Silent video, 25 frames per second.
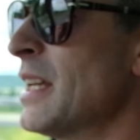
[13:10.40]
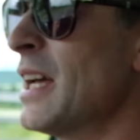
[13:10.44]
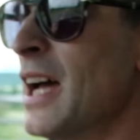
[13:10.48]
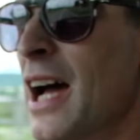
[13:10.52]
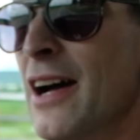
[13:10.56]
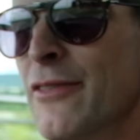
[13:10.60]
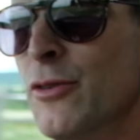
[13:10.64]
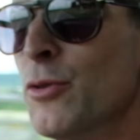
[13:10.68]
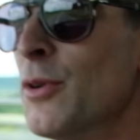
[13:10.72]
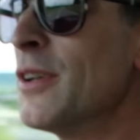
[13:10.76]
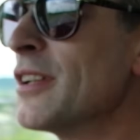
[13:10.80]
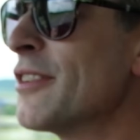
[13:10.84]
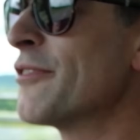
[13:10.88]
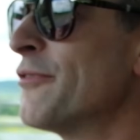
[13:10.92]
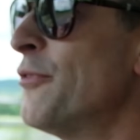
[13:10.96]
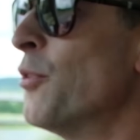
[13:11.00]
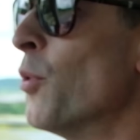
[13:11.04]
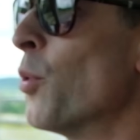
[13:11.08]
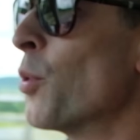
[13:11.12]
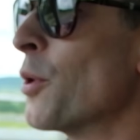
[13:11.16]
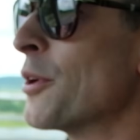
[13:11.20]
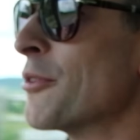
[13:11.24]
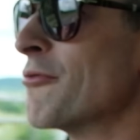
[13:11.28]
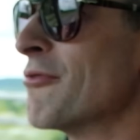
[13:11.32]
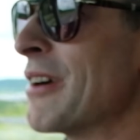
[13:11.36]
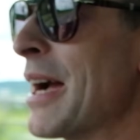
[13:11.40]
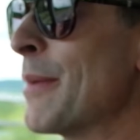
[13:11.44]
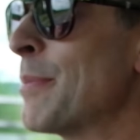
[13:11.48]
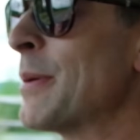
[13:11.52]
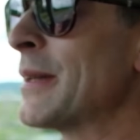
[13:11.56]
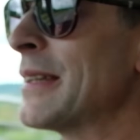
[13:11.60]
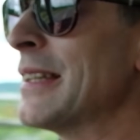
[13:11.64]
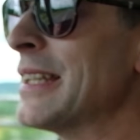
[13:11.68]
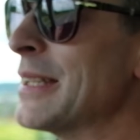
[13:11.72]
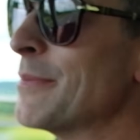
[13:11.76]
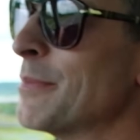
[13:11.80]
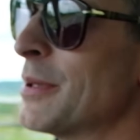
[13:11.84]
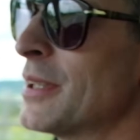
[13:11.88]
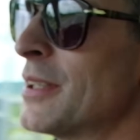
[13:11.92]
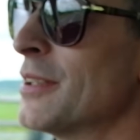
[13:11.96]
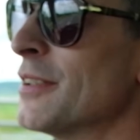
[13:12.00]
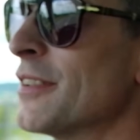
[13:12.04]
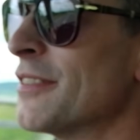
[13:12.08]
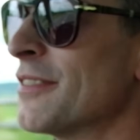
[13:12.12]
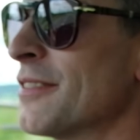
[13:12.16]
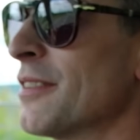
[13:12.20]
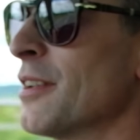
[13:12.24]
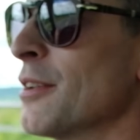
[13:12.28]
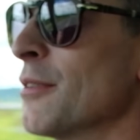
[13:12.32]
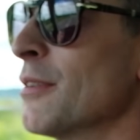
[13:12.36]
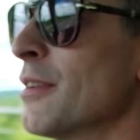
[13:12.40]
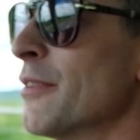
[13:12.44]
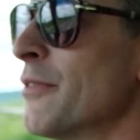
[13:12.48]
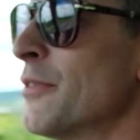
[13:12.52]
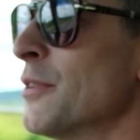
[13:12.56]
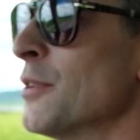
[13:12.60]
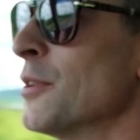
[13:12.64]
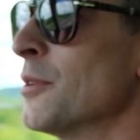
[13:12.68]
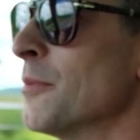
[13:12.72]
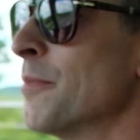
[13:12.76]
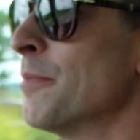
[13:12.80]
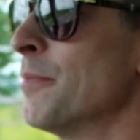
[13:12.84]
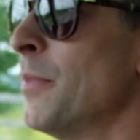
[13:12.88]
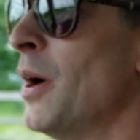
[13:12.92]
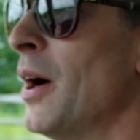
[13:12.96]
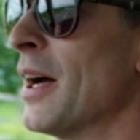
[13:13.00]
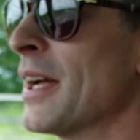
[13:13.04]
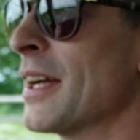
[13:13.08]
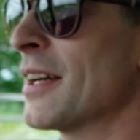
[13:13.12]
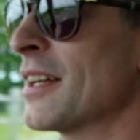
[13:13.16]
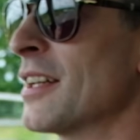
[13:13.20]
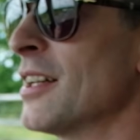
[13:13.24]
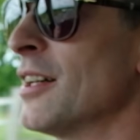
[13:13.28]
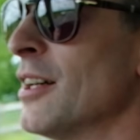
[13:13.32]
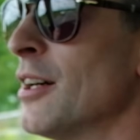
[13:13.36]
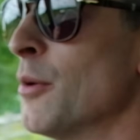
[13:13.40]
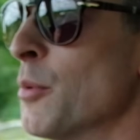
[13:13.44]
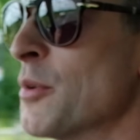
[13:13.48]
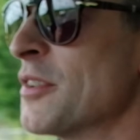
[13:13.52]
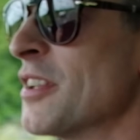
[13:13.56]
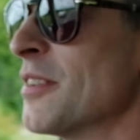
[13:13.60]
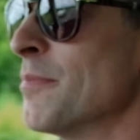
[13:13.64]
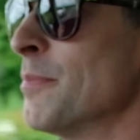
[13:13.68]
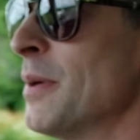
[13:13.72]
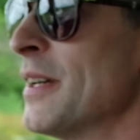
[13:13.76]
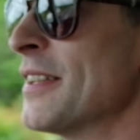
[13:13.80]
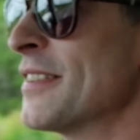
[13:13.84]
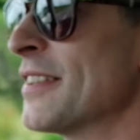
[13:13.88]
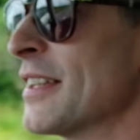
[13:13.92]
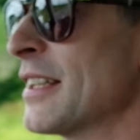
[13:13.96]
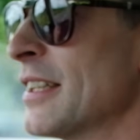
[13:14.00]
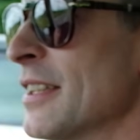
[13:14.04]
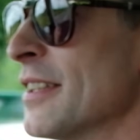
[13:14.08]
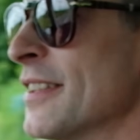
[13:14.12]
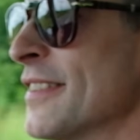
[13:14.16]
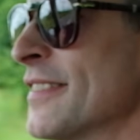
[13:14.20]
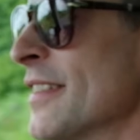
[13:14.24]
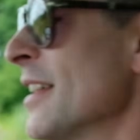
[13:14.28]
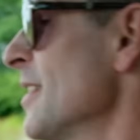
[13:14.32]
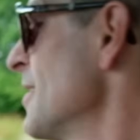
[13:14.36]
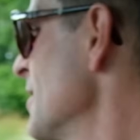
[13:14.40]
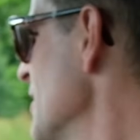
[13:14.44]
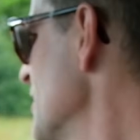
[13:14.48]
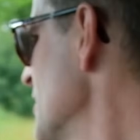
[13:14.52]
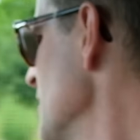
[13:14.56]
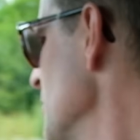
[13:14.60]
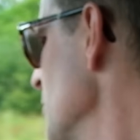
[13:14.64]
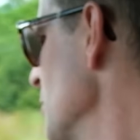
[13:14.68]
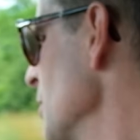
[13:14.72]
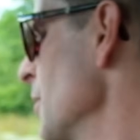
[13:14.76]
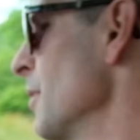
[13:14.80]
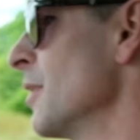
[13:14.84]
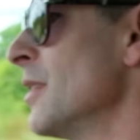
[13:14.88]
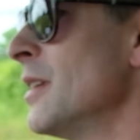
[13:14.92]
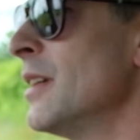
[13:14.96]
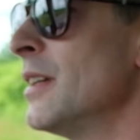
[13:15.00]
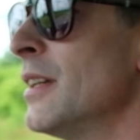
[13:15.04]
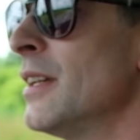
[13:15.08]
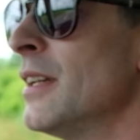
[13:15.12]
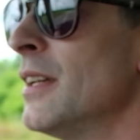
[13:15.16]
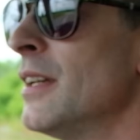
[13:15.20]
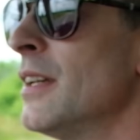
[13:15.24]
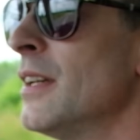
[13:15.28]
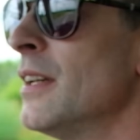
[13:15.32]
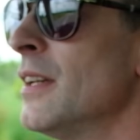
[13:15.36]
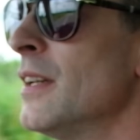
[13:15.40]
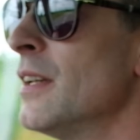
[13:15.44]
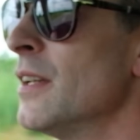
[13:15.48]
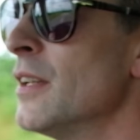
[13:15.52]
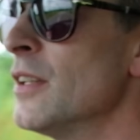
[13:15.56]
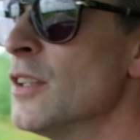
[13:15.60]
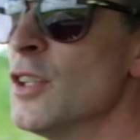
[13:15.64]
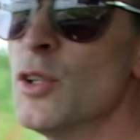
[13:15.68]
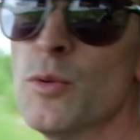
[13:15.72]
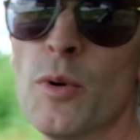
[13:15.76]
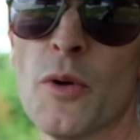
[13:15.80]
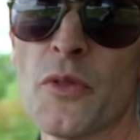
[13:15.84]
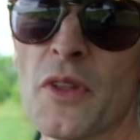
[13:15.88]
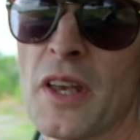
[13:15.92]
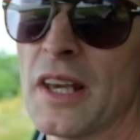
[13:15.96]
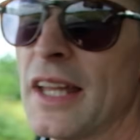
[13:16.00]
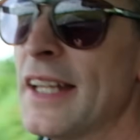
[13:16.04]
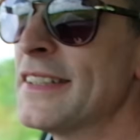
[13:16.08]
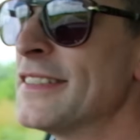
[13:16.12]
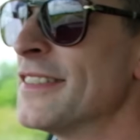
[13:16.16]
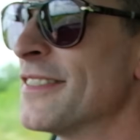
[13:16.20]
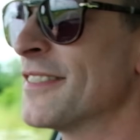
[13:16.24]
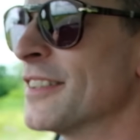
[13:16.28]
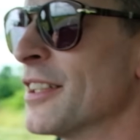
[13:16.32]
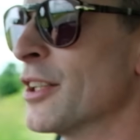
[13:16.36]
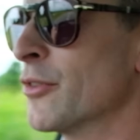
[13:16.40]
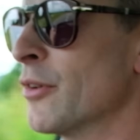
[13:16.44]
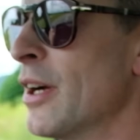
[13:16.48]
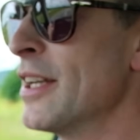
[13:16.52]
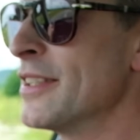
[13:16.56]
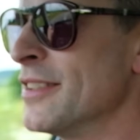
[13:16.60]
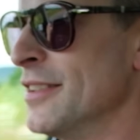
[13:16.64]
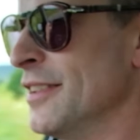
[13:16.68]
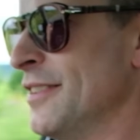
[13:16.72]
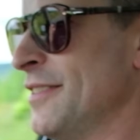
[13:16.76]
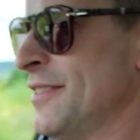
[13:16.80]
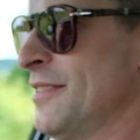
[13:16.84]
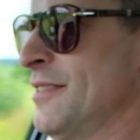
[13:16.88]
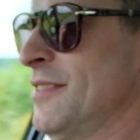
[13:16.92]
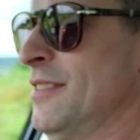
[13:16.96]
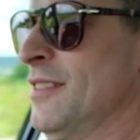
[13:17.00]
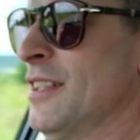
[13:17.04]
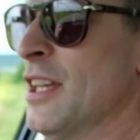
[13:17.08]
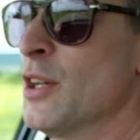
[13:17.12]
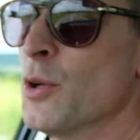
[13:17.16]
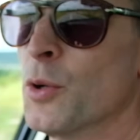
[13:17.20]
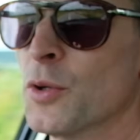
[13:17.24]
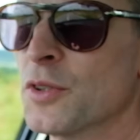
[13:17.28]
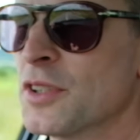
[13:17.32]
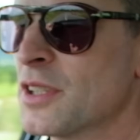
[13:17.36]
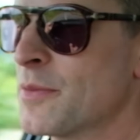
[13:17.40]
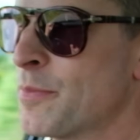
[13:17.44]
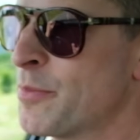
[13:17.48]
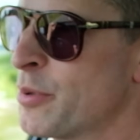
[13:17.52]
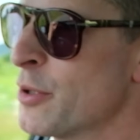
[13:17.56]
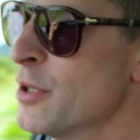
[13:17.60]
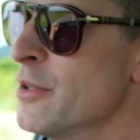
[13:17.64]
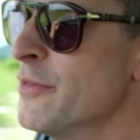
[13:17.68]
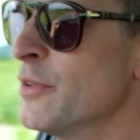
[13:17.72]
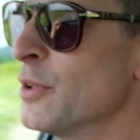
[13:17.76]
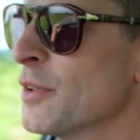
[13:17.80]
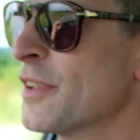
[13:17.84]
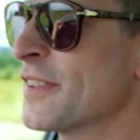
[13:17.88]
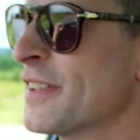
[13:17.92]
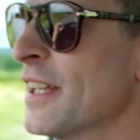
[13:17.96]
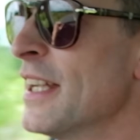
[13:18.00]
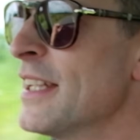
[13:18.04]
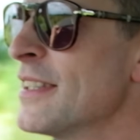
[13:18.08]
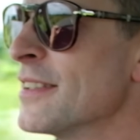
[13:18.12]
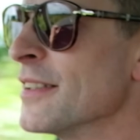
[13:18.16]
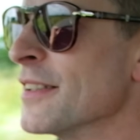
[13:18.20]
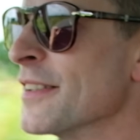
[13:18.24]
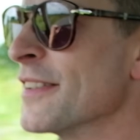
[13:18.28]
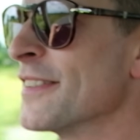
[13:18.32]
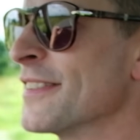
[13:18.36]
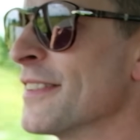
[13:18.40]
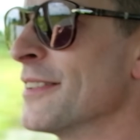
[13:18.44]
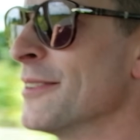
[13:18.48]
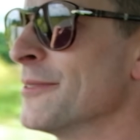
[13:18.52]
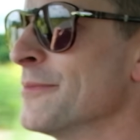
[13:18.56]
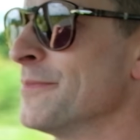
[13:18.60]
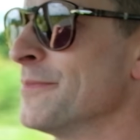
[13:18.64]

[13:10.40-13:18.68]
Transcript: have always fallen rapidly because, you know, if you're buying a car which is basically a status symbol, you want the latest and greatest in order to prove your status.